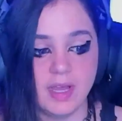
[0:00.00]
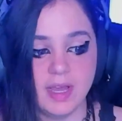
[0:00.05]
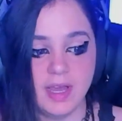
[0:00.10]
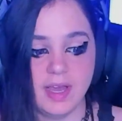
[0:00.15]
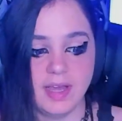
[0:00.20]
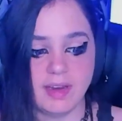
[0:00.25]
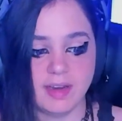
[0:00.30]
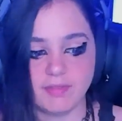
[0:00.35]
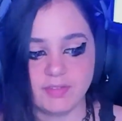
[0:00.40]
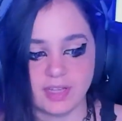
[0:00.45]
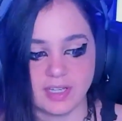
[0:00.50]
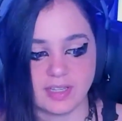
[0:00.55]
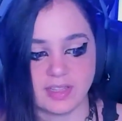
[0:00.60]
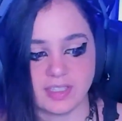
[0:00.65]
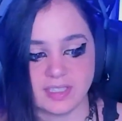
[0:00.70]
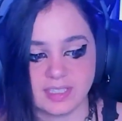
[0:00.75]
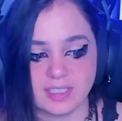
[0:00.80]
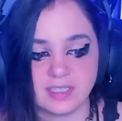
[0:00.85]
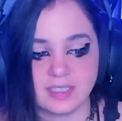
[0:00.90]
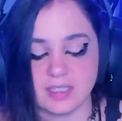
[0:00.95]
And I feel like
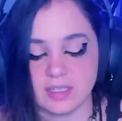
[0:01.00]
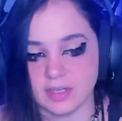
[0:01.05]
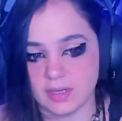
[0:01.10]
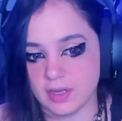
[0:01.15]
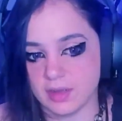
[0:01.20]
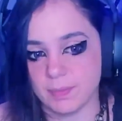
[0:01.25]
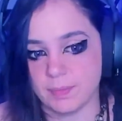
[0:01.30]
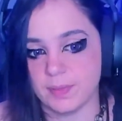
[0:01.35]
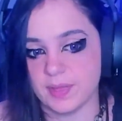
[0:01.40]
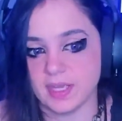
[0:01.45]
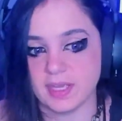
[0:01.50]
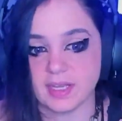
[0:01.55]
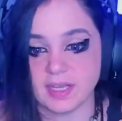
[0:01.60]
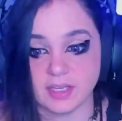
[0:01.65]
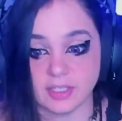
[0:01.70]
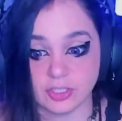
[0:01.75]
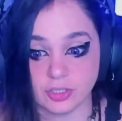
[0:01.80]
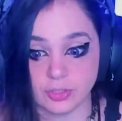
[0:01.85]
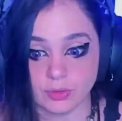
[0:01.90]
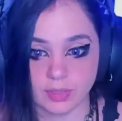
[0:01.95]
this is a big
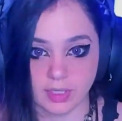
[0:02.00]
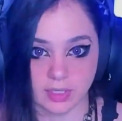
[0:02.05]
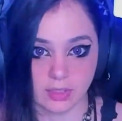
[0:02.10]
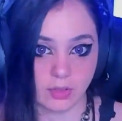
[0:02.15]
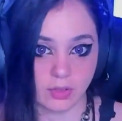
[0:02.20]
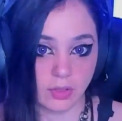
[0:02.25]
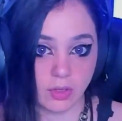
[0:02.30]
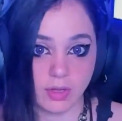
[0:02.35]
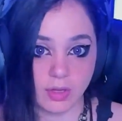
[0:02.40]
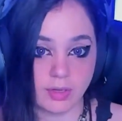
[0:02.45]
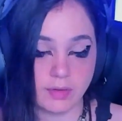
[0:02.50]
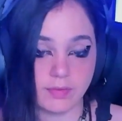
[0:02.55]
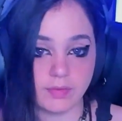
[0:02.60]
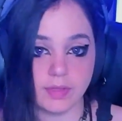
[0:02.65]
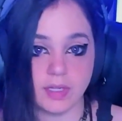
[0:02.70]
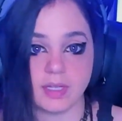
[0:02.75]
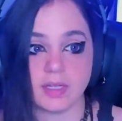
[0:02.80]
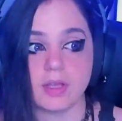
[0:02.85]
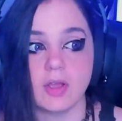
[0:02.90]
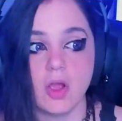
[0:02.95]
issue that a lot of
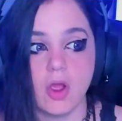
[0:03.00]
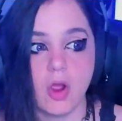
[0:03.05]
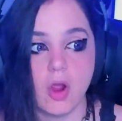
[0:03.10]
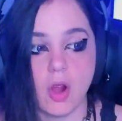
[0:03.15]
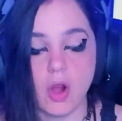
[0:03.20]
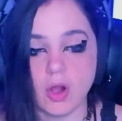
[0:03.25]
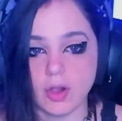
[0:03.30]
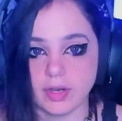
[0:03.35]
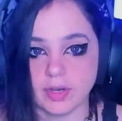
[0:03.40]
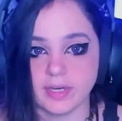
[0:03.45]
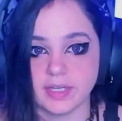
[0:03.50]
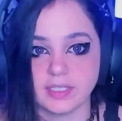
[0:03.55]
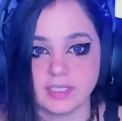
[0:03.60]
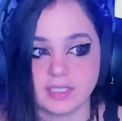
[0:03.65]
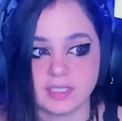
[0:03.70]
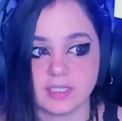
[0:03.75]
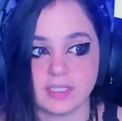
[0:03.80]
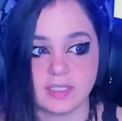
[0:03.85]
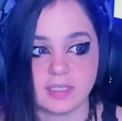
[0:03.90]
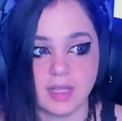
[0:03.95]
like
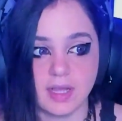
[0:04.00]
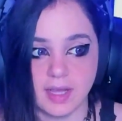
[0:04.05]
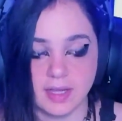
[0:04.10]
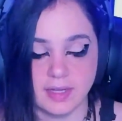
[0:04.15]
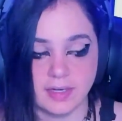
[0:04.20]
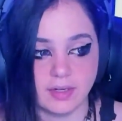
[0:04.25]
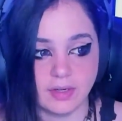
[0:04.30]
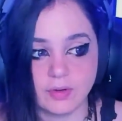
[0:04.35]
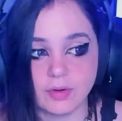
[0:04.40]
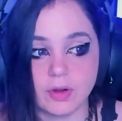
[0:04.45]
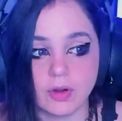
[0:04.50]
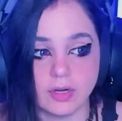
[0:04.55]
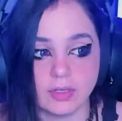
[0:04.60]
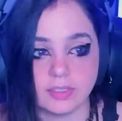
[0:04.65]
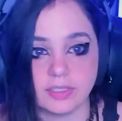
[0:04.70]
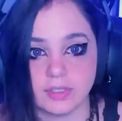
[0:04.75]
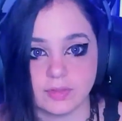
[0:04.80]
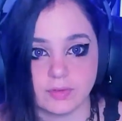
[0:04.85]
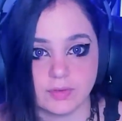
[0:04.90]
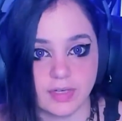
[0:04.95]
artists and
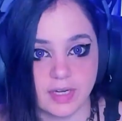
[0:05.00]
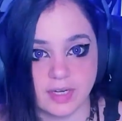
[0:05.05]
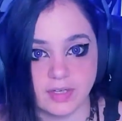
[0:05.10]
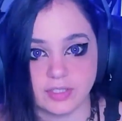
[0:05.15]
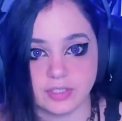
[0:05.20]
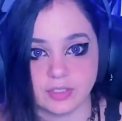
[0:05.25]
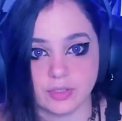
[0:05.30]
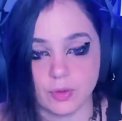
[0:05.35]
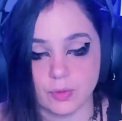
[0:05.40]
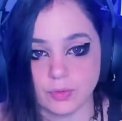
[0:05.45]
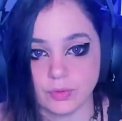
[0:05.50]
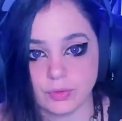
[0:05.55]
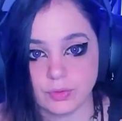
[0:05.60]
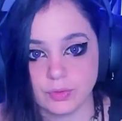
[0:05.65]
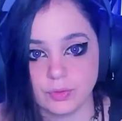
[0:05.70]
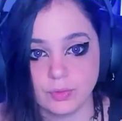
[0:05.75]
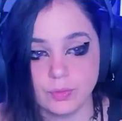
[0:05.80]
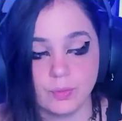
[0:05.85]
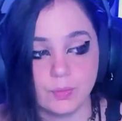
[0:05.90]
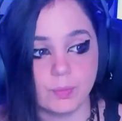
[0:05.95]
content creators go
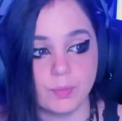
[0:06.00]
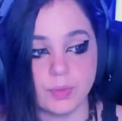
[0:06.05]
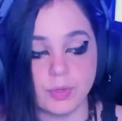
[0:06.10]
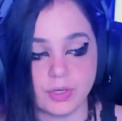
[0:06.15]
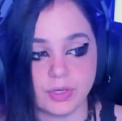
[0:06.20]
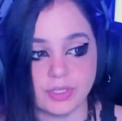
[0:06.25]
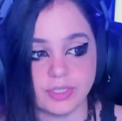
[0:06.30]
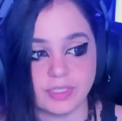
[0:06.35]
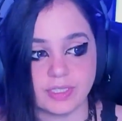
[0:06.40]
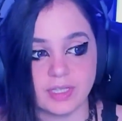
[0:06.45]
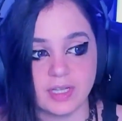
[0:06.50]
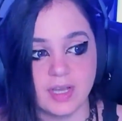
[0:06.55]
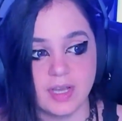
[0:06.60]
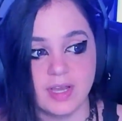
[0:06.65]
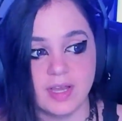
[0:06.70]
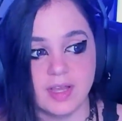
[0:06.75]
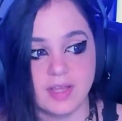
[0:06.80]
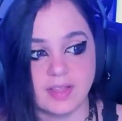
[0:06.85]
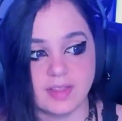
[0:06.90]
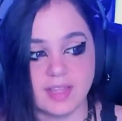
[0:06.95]
through, because
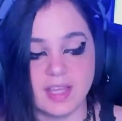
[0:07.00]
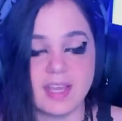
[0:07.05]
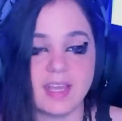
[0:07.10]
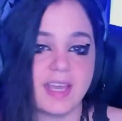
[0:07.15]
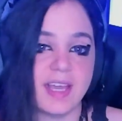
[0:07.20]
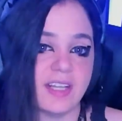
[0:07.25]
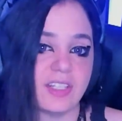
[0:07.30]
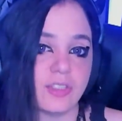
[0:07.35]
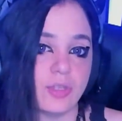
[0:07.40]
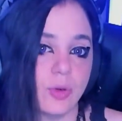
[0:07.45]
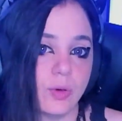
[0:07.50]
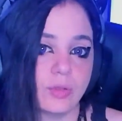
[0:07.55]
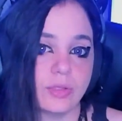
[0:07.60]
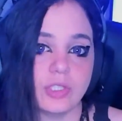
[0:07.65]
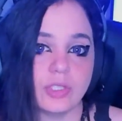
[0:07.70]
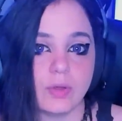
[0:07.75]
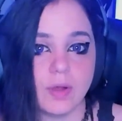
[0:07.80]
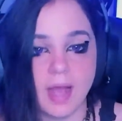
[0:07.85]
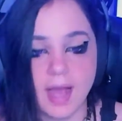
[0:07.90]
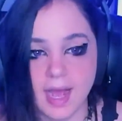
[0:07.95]
they get told
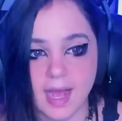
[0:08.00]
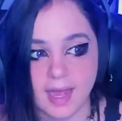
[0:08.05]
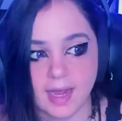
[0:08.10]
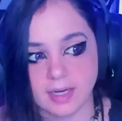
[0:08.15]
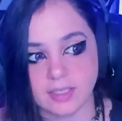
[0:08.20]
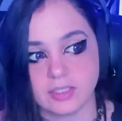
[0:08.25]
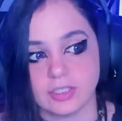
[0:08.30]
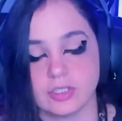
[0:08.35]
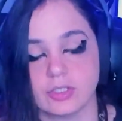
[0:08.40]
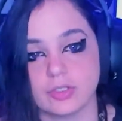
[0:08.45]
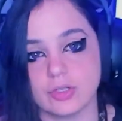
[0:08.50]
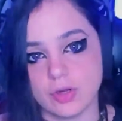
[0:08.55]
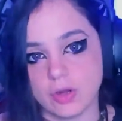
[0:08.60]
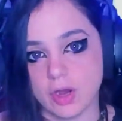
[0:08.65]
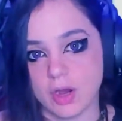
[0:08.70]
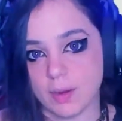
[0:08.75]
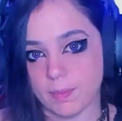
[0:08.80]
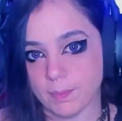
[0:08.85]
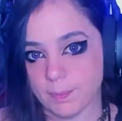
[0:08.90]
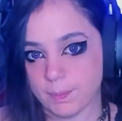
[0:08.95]
to act, to
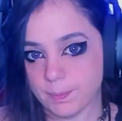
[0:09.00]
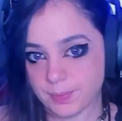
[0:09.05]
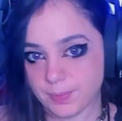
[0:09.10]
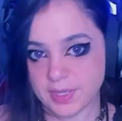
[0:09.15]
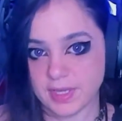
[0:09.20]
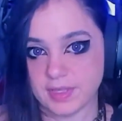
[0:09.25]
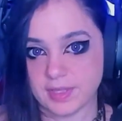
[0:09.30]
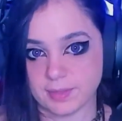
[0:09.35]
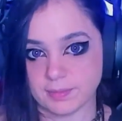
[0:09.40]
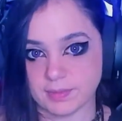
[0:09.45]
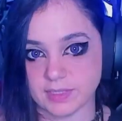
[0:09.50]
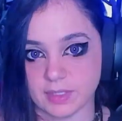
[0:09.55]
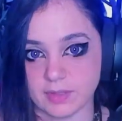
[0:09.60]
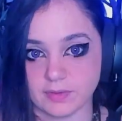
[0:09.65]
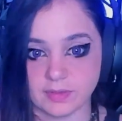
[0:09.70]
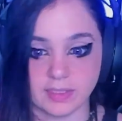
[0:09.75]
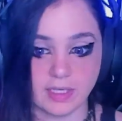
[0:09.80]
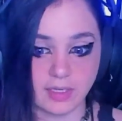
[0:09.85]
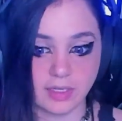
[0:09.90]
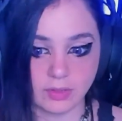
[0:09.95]
not be
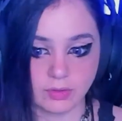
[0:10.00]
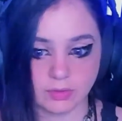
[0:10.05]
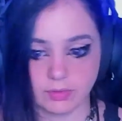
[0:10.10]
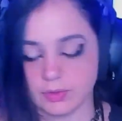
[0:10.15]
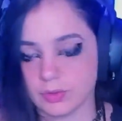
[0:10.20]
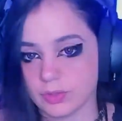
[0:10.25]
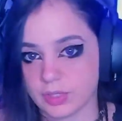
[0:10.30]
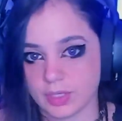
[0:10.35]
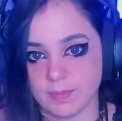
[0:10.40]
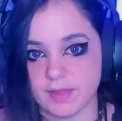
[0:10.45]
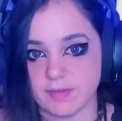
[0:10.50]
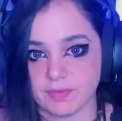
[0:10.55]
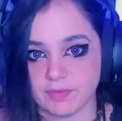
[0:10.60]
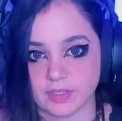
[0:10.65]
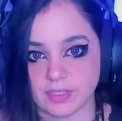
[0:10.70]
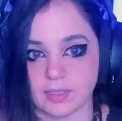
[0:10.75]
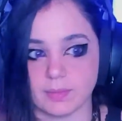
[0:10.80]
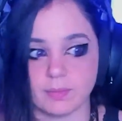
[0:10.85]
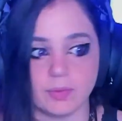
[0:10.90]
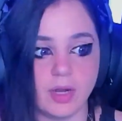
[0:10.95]
themselves. Like look at me, for
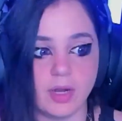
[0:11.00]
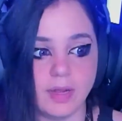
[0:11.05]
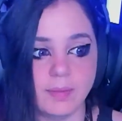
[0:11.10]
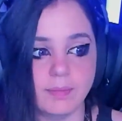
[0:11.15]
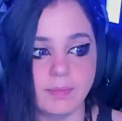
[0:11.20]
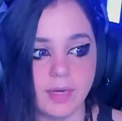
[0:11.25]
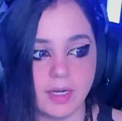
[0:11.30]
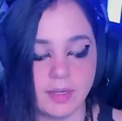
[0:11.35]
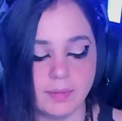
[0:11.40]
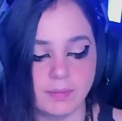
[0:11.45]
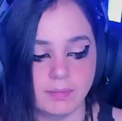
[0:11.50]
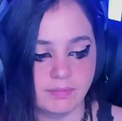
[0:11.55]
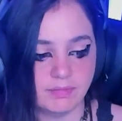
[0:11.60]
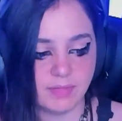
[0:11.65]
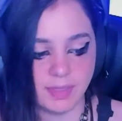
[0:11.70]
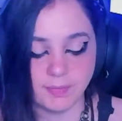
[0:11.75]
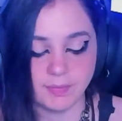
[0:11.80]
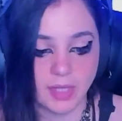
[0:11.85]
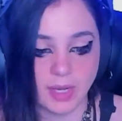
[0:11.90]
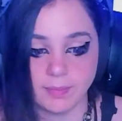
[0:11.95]
example. I'm
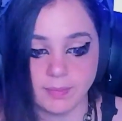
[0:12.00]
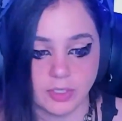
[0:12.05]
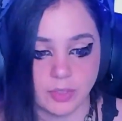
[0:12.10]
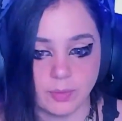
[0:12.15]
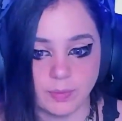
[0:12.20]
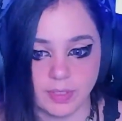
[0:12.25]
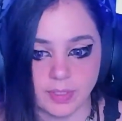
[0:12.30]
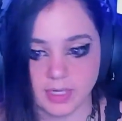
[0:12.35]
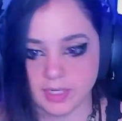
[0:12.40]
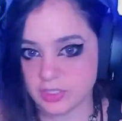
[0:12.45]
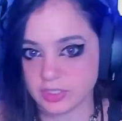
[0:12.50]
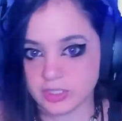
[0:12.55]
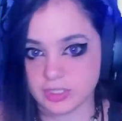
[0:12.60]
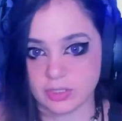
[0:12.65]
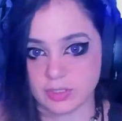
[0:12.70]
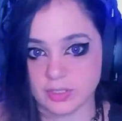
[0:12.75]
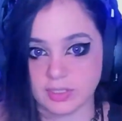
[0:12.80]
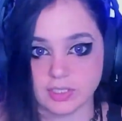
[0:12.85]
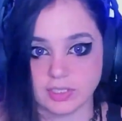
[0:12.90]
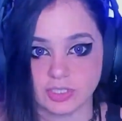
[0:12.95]
a nobody. I just
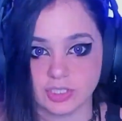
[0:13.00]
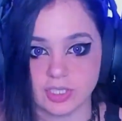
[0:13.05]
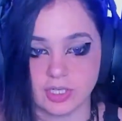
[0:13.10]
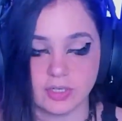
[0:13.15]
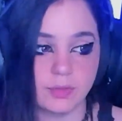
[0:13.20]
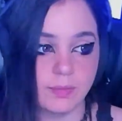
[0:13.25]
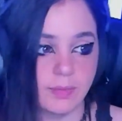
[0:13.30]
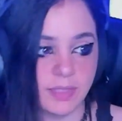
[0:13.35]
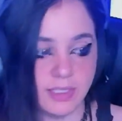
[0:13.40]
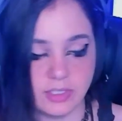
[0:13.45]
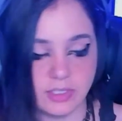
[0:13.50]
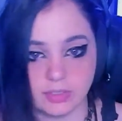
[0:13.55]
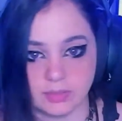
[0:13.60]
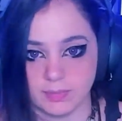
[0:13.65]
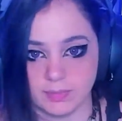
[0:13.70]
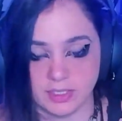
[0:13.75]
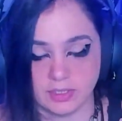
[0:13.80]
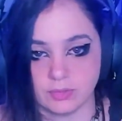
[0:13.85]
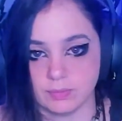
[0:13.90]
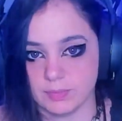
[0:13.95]
started this channel.
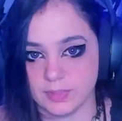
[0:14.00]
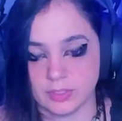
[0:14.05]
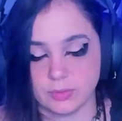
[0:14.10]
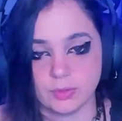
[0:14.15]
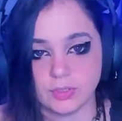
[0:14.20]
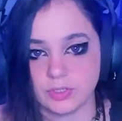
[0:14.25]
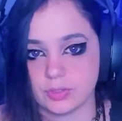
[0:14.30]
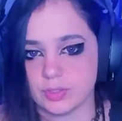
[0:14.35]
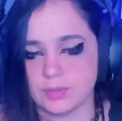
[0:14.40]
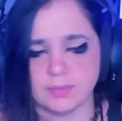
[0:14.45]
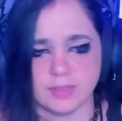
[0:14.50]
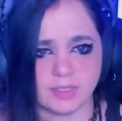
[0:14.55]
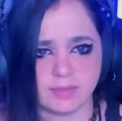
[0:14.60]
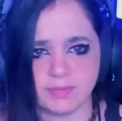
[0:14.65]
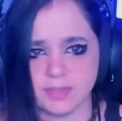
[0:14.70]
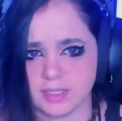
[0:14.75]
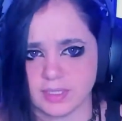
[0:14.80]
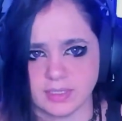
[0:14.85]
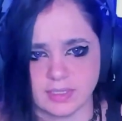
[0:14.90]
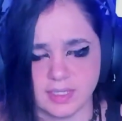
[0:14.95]
My Twitch stream is
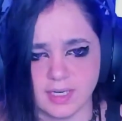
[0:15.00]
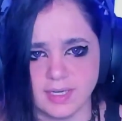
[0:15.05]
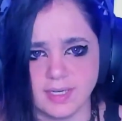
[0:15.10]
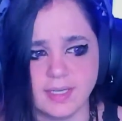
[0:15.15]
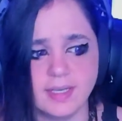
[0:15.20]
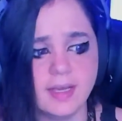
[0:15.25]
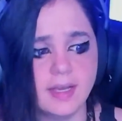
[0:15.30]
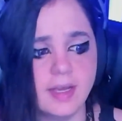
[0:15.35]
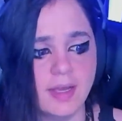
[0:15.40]
fucking tiny.